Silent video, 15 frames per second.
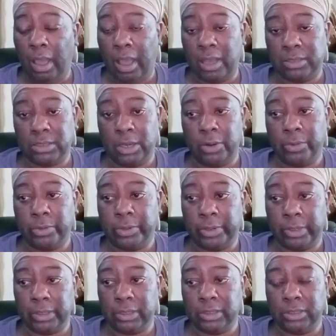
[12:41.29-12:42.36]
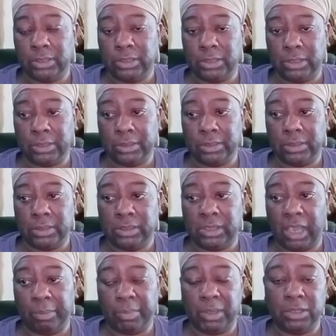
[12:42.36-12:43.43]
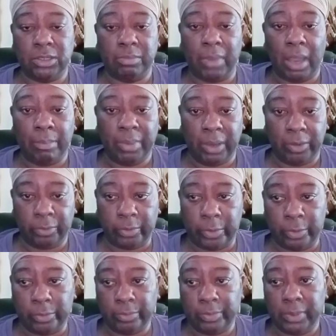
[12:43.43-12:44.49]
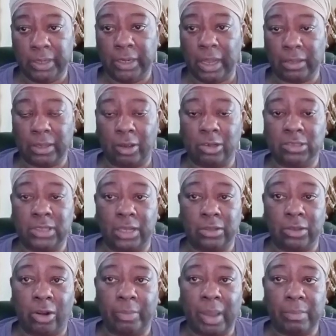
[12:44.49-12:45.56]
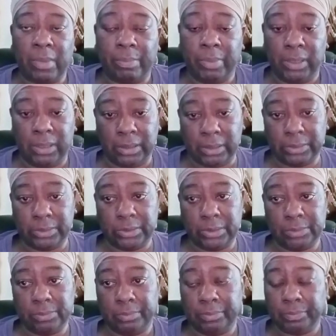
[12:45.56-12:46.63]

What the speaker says: I told her to take me to my bedroom, and because I thought about my pills,